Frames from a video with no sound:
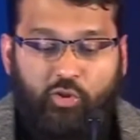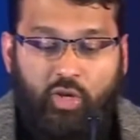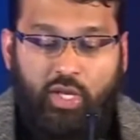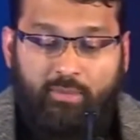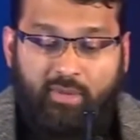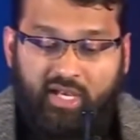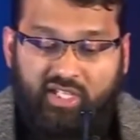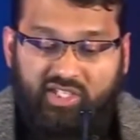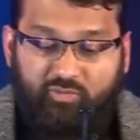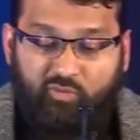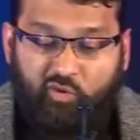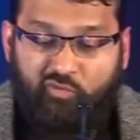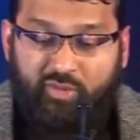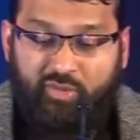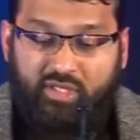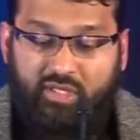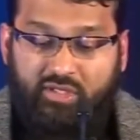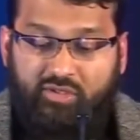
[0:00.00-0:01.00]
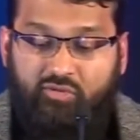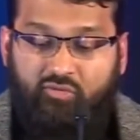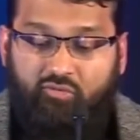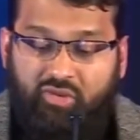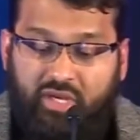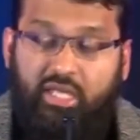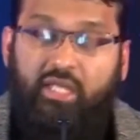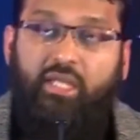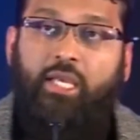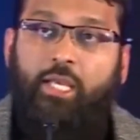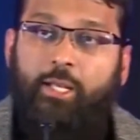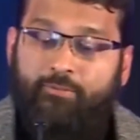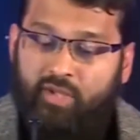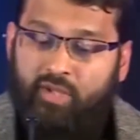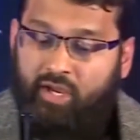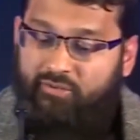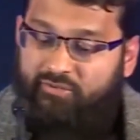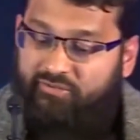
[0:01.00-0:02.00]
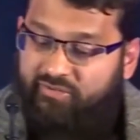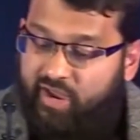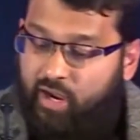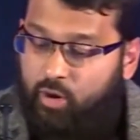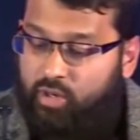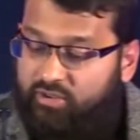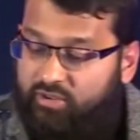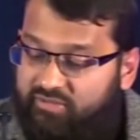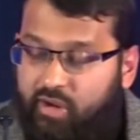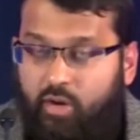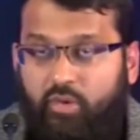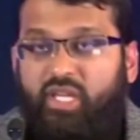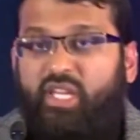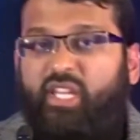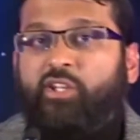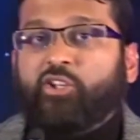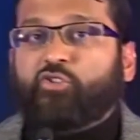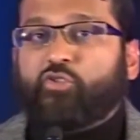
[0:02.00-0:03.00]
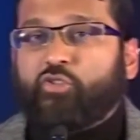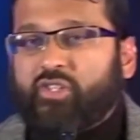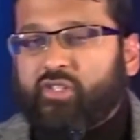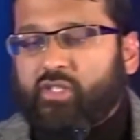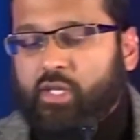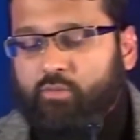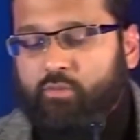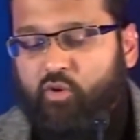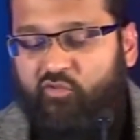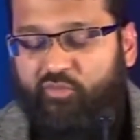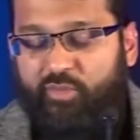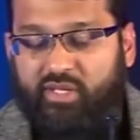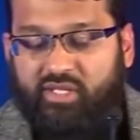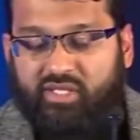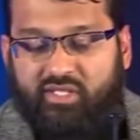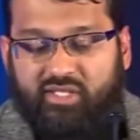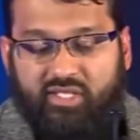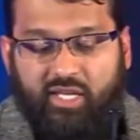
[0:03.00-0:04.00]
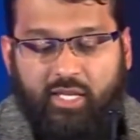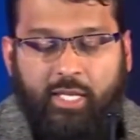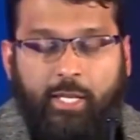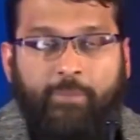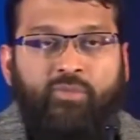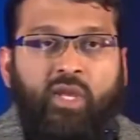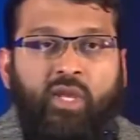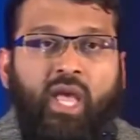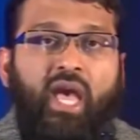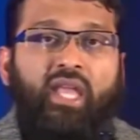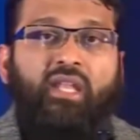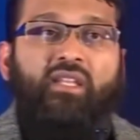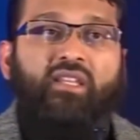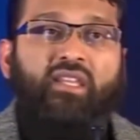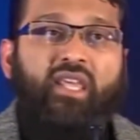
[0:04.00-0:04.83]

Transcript: Juhayman's movement is really a very, very interesting movement to study, and it